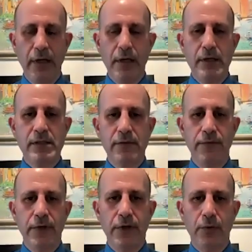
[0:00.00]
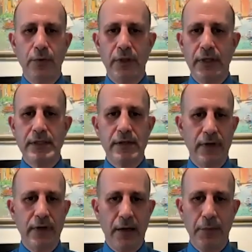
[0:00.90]
severe release of a
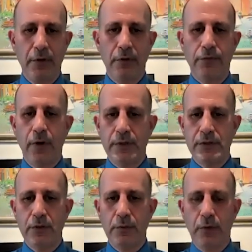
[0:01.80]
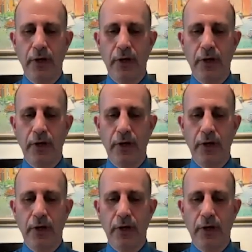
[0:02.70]
chemical from a tumor.